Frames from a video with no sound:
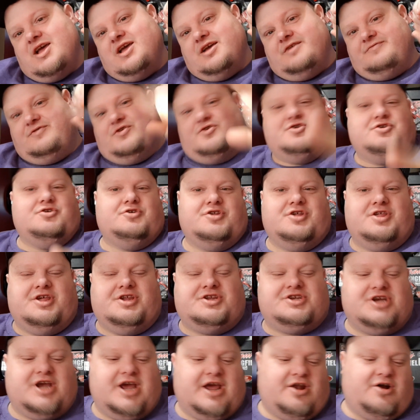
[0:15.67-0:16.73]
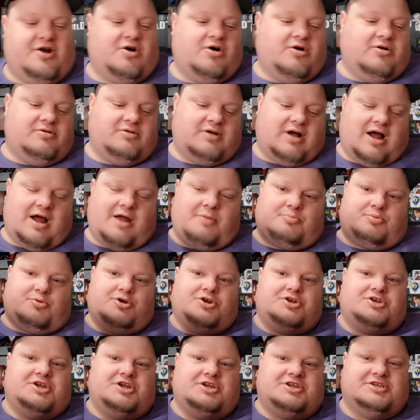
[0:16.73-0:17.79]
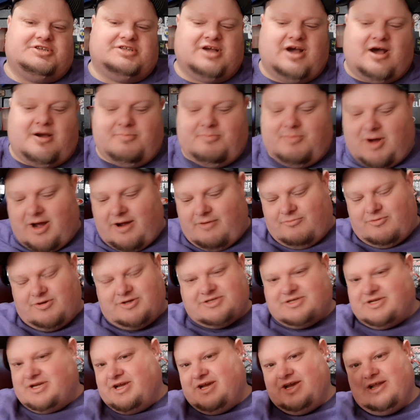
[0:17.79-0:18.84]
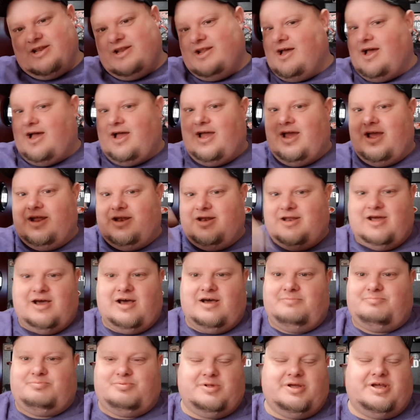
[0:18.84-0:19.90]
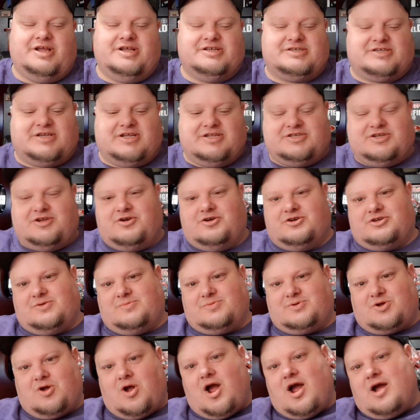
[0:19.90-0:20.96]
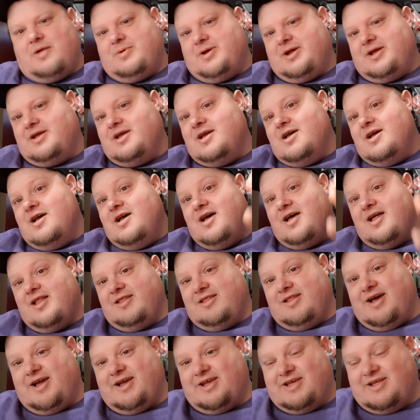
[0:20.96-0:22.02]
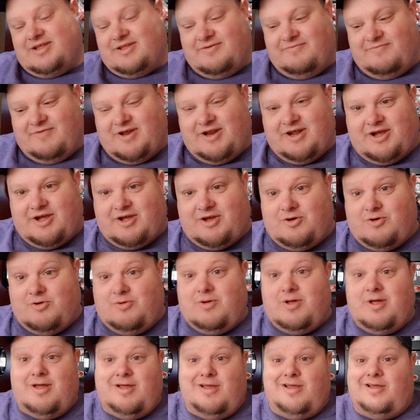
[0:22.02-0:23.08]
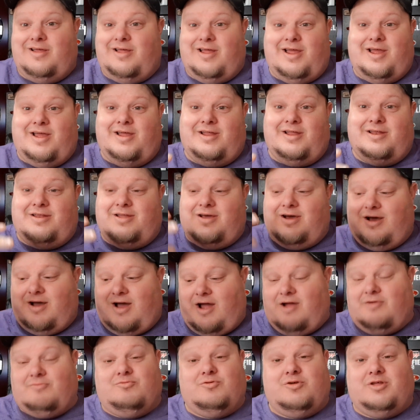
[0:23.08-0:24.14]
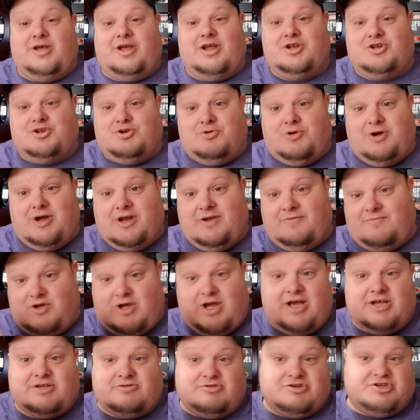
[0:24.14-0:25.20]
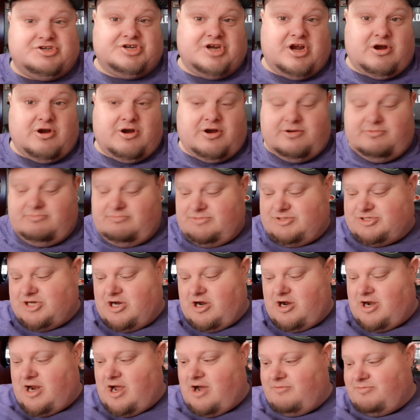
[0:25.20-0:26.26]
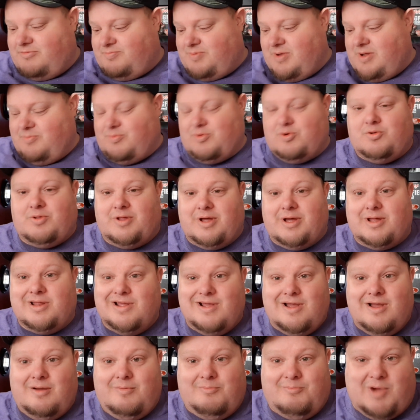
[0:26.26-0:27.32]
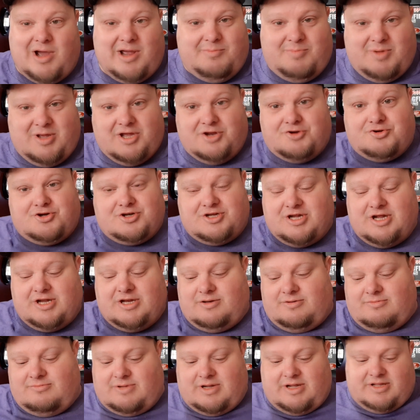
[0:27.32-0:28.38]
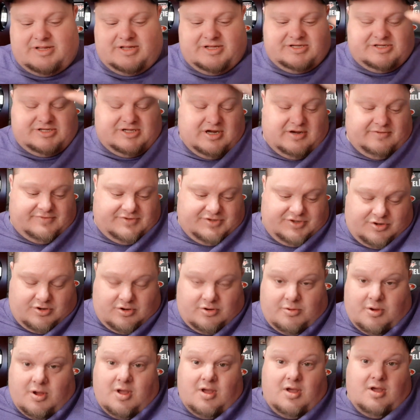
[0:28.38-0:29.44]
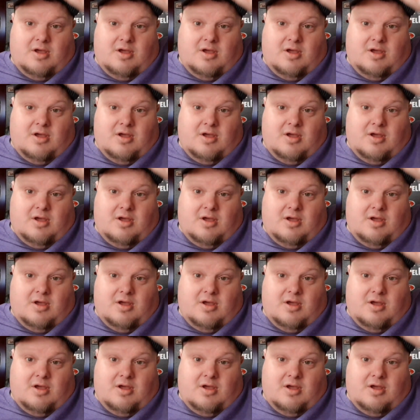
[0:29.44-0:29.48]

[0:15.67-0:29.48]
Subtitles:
If you're new to the channel, I appreciate you stopping by once again, and please consider subscribing, liking the video, and I'd really enjoy it if you guys would share it out with people that might be interested in this stuff too.